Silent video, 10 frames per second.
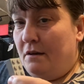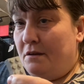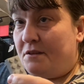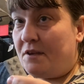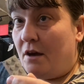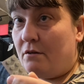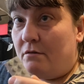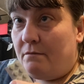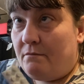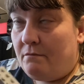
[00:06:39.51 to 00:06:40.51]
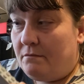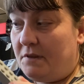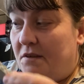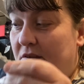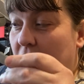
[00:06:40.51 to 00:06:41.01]
So
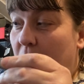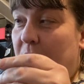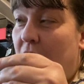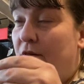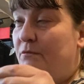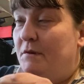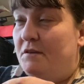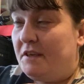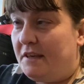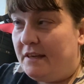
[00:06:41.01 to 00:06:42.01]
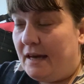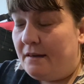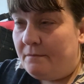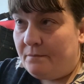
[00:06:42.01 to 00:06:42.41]
this is our bar of music again.